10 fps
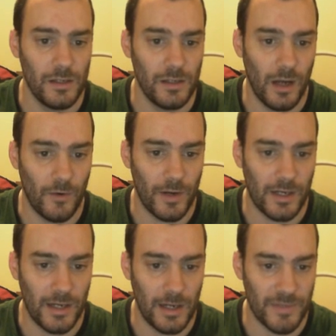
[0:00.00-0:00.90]
the
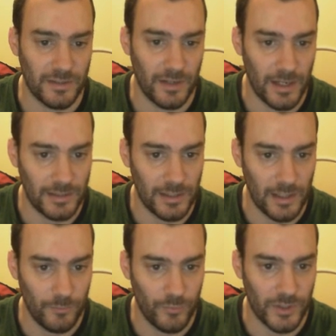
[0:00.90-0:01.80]
EQ from the master we
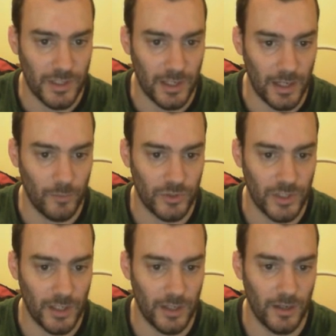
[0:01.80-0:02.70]
have made and we
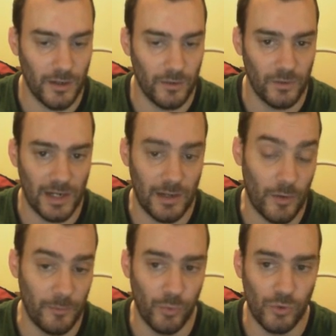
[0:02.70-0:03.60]
load an impulse
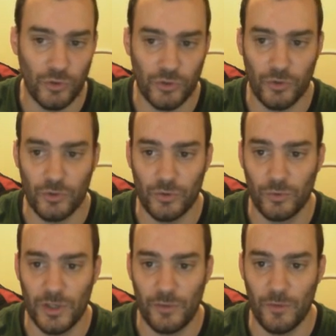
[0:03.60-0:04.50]
with the plugin we
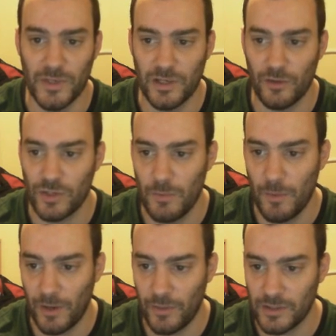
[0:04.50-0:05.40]
want. We
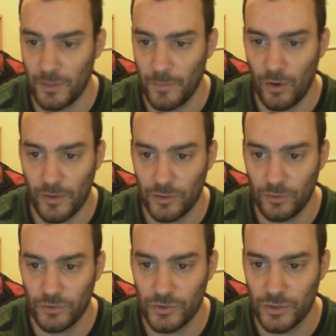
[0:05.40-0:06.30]
select the
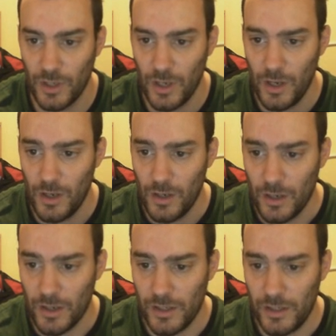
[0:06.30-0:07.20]
impulse we have
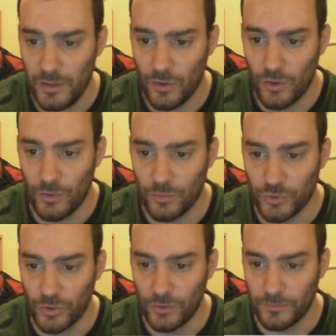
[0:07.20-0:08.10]
created with the Voxengo
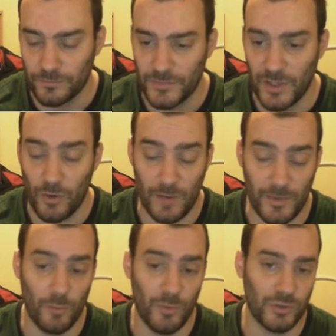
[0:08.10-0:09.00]
Deconvolver.
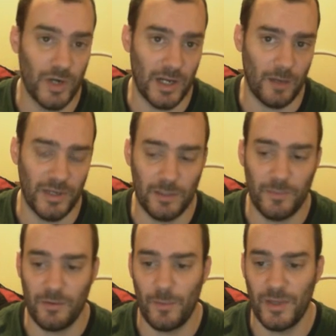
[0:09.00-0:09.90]

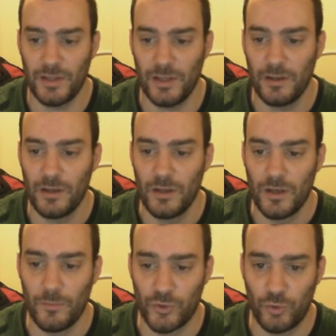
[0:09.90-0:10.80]
So now let's compare
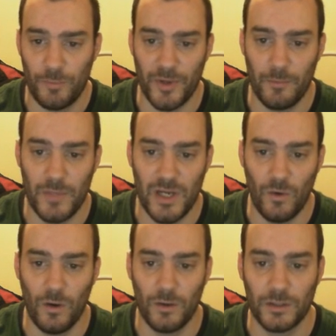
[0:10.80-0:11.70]
the original audio
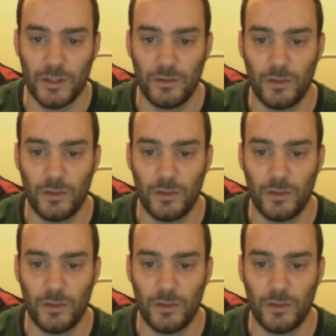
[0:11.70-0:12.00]
with the